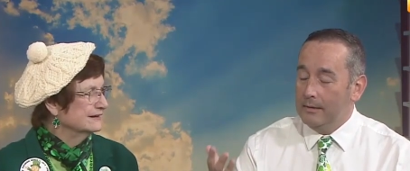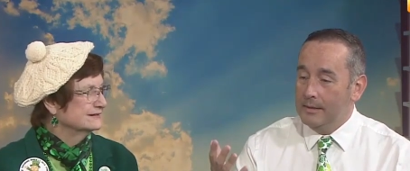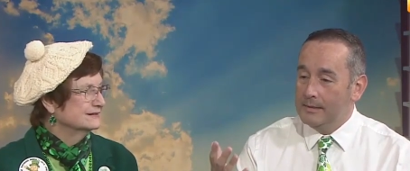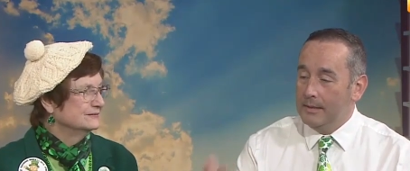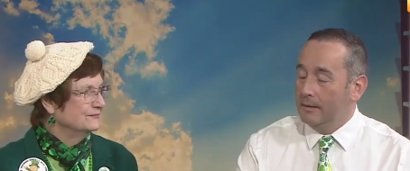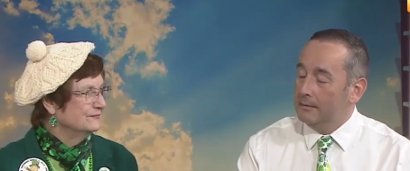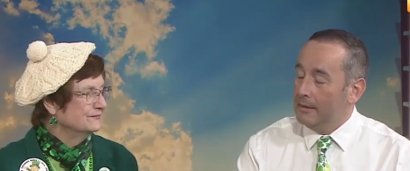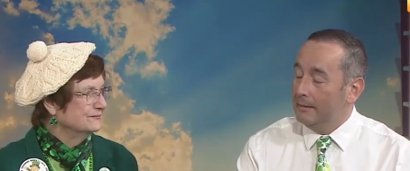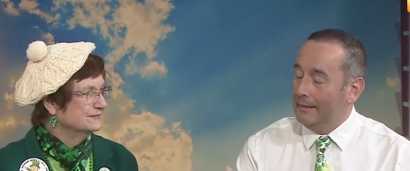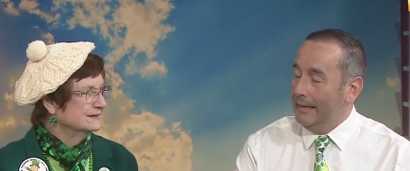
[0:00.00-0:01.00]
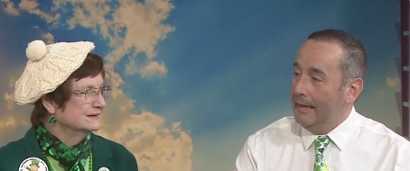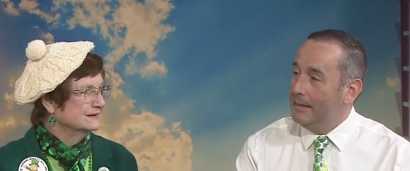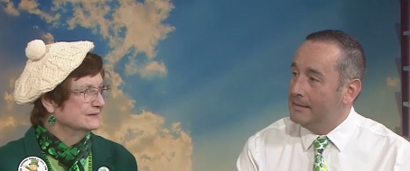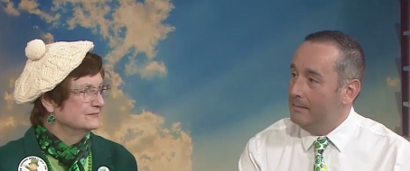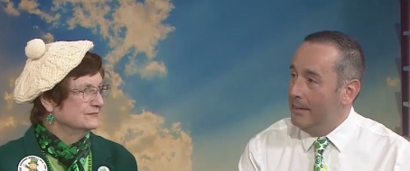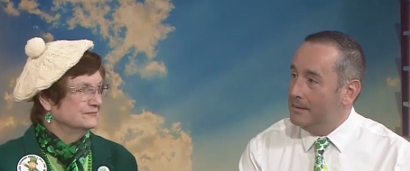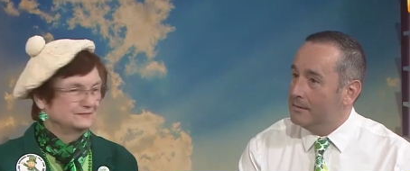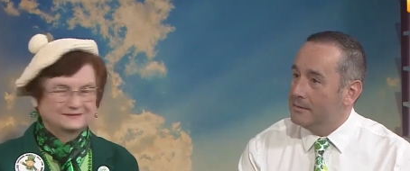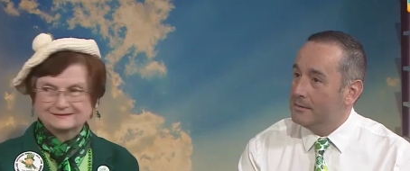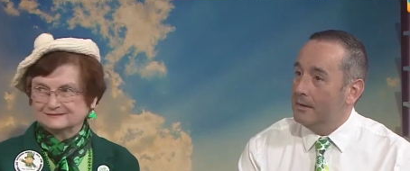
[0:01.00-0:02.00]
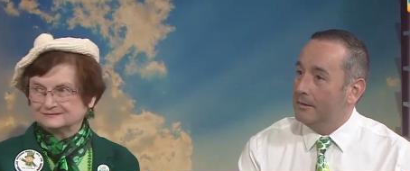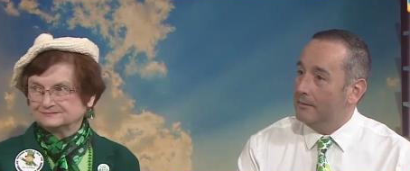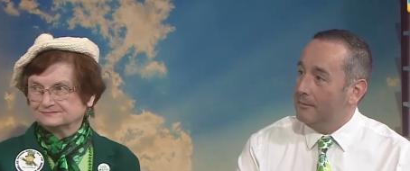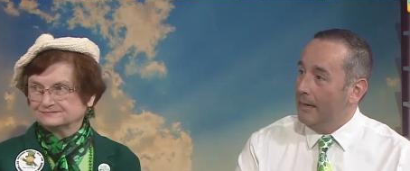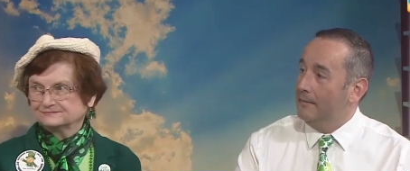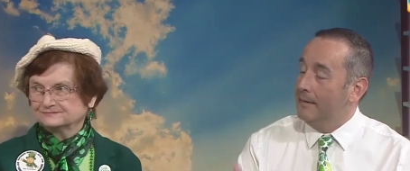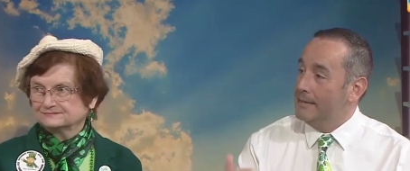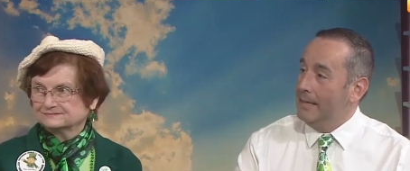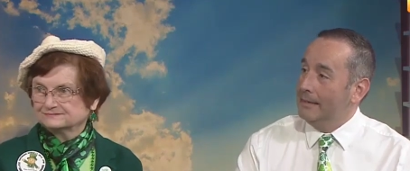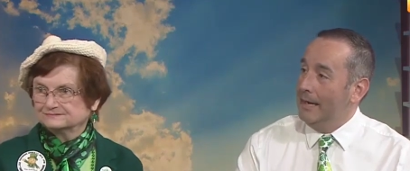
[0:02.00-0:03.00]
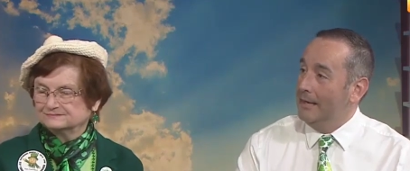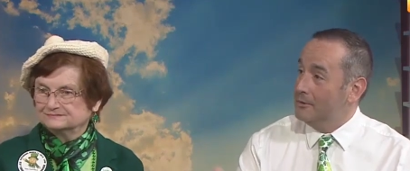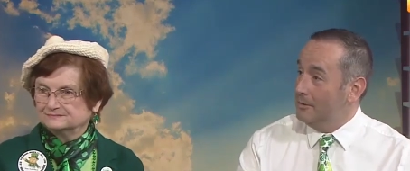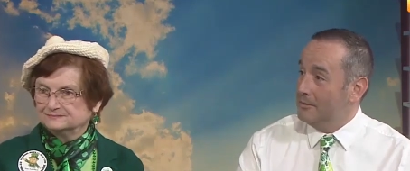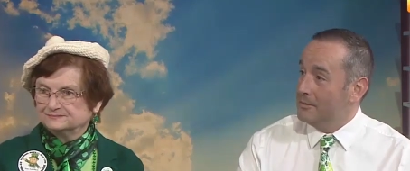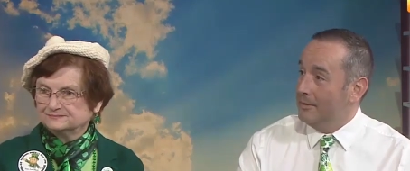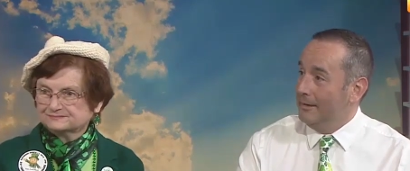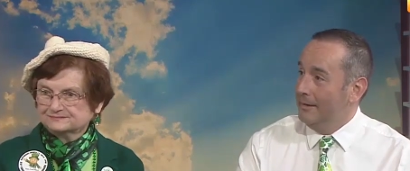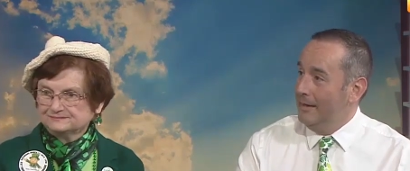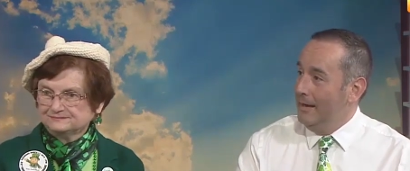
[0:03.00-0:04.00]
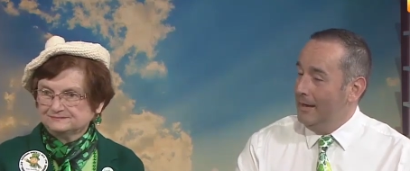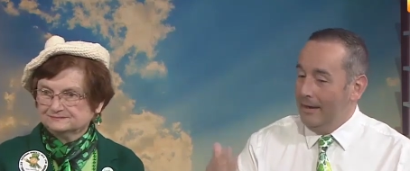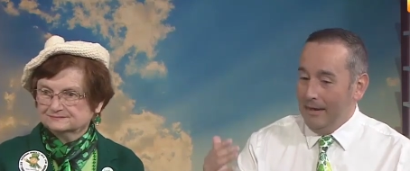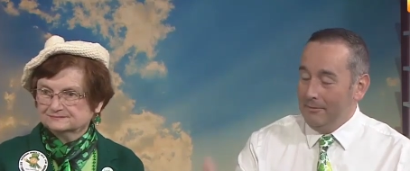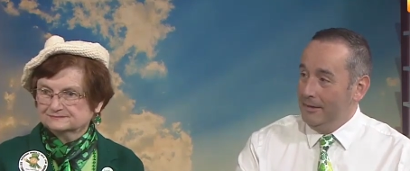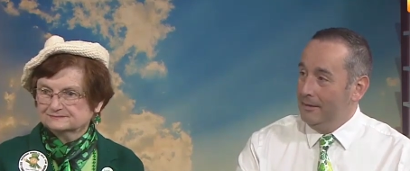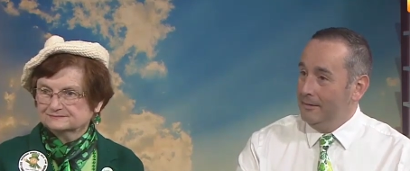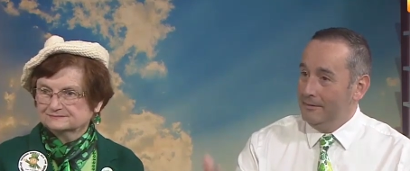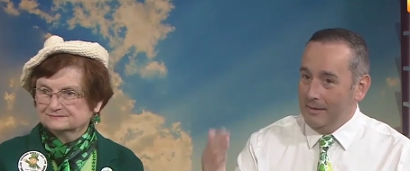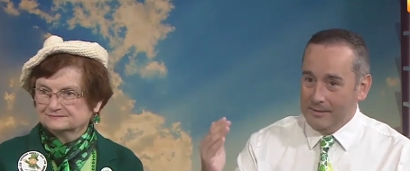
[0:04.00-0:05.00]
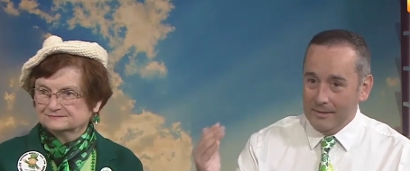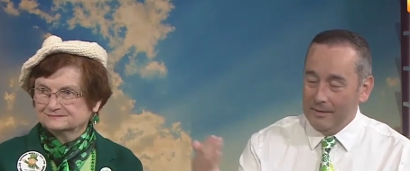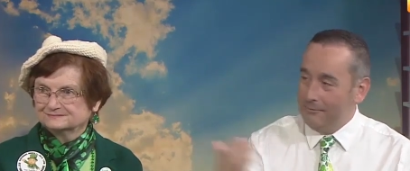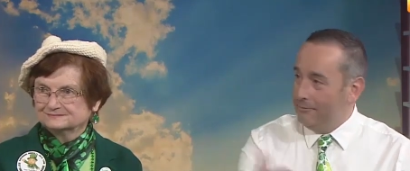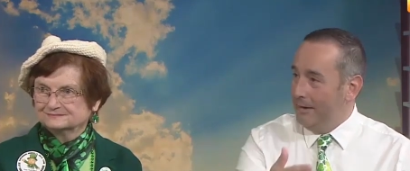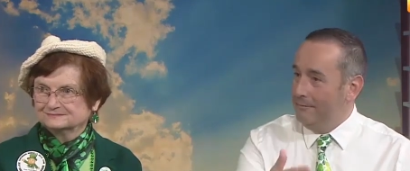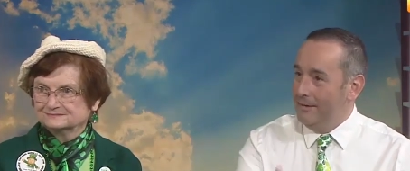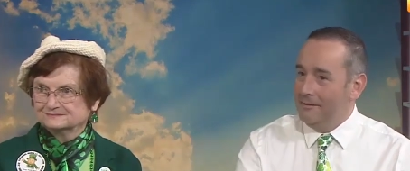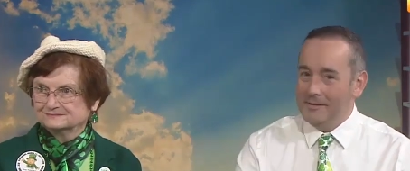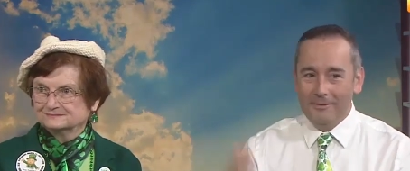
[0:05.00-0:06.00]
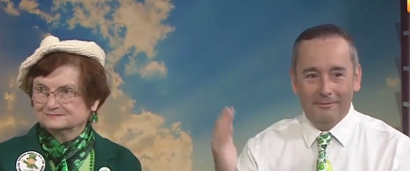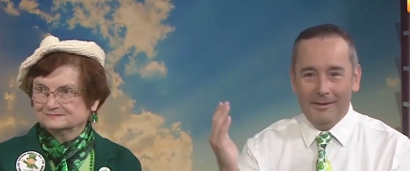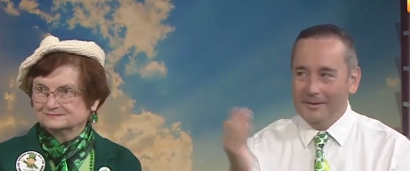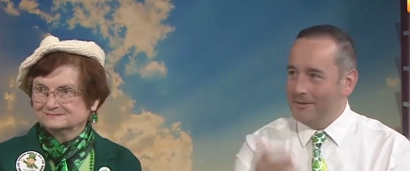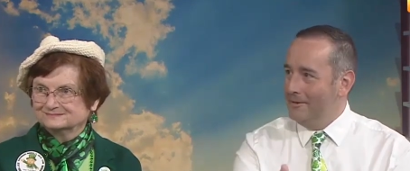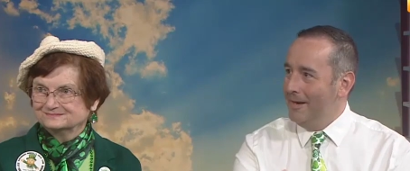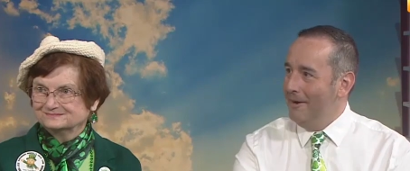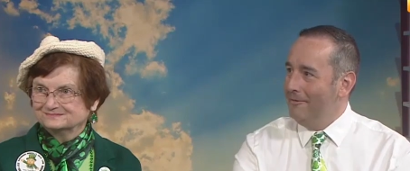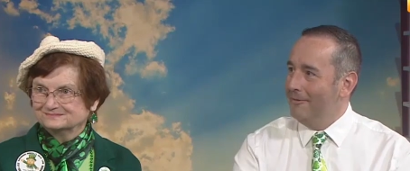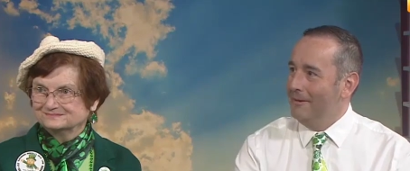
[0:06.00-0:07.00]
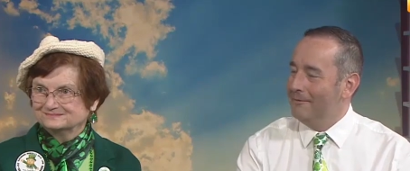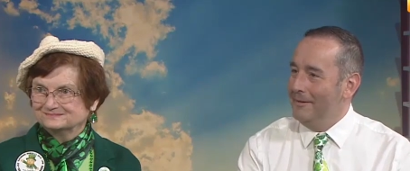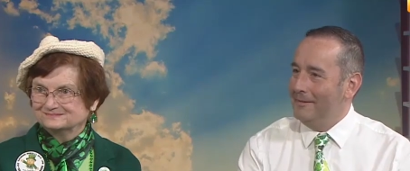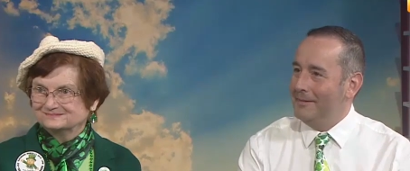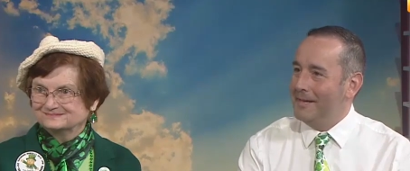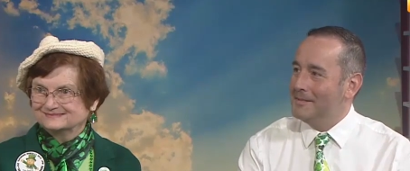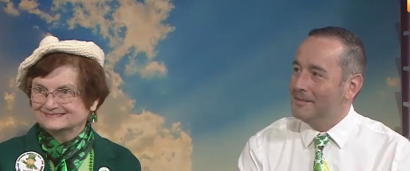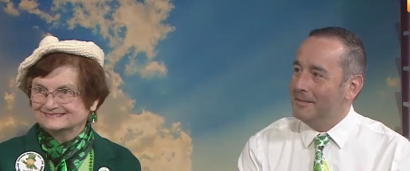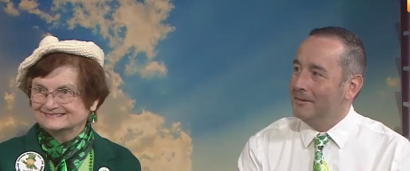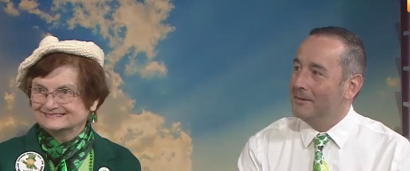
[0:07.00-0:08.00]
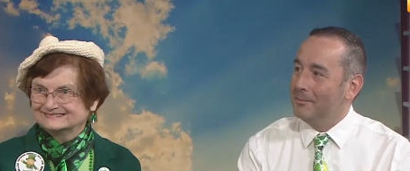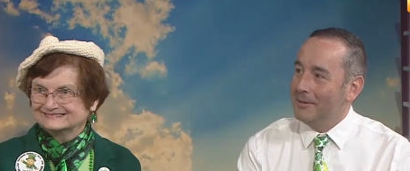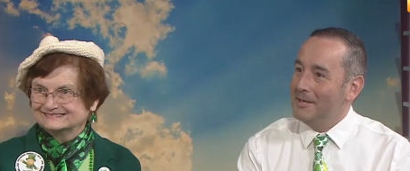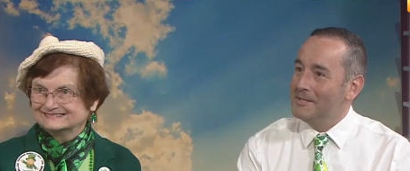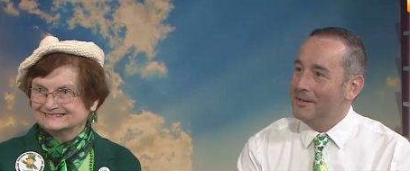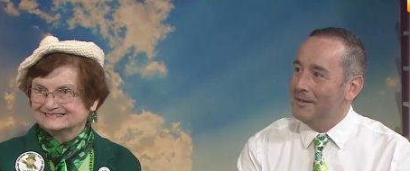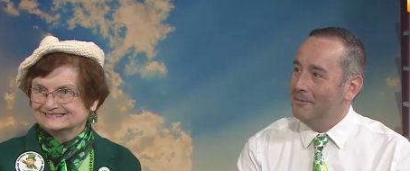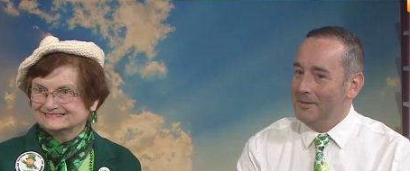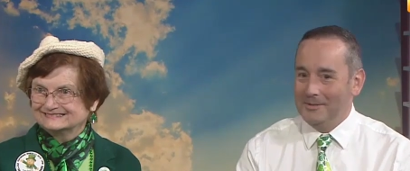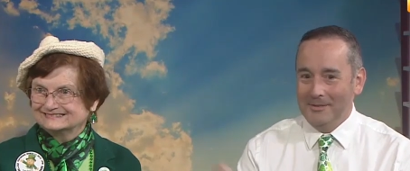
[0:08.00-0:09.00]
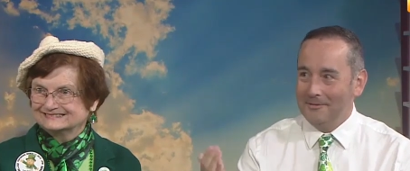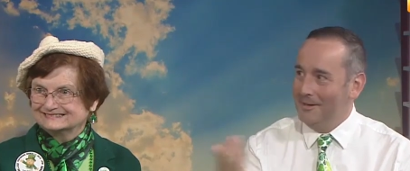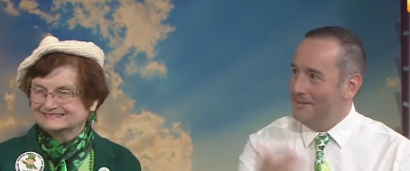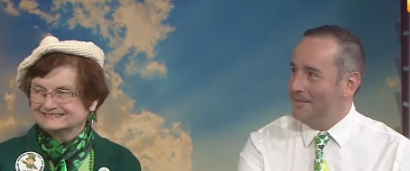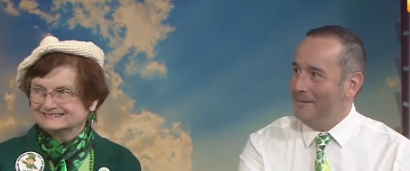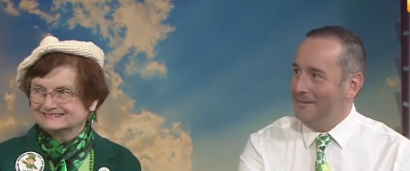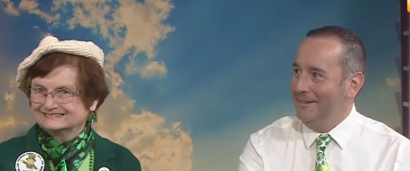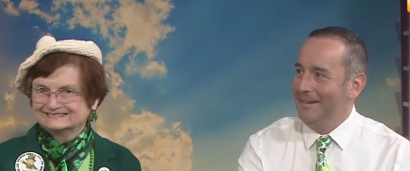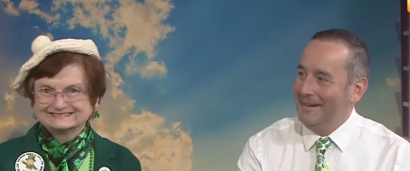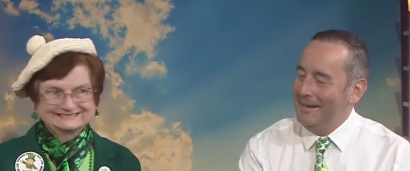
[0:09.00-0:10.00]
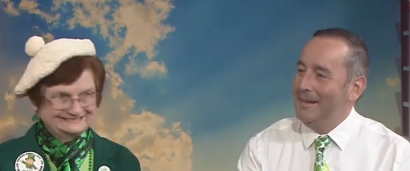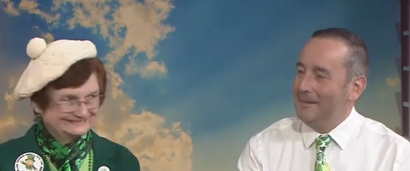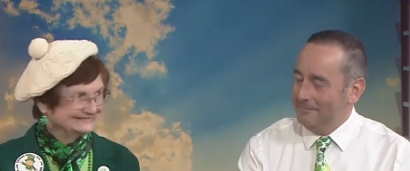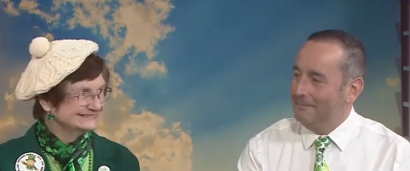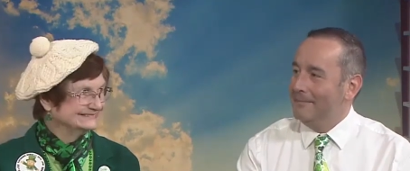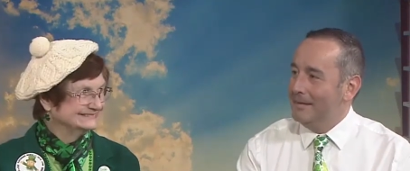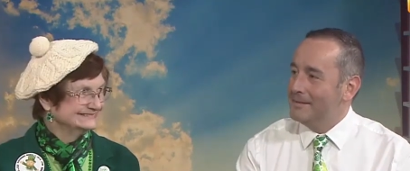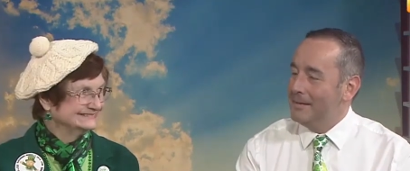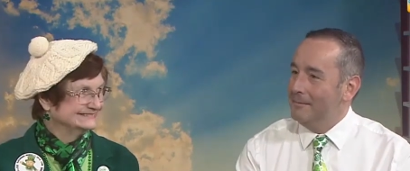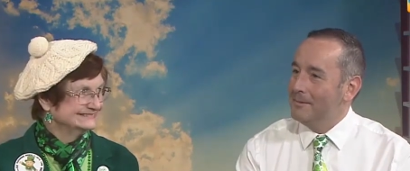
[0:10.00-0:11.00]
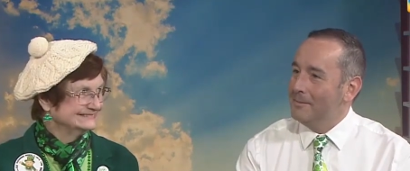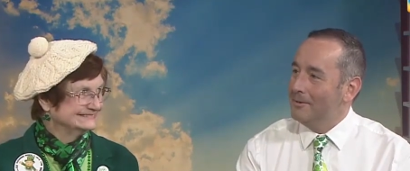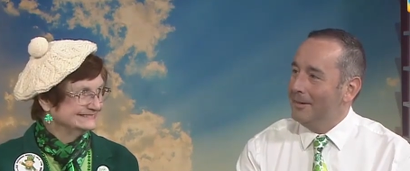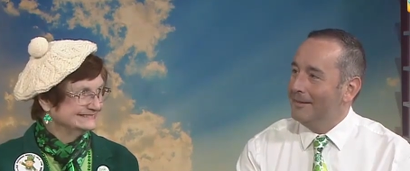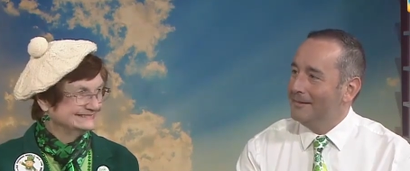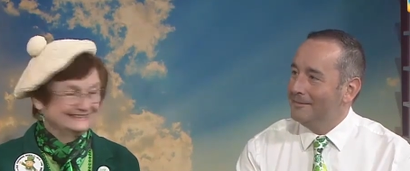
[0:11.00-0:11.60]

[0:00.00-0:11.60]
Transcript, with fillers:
Speaker 1: yes. is the Lake Agassiz Pacers start their 5 and 10K and children's run. Every year mm. they start off right in front of us. The runners go down right in front. That's the signal the parade started. When you see the runners coming, it's time for the parade.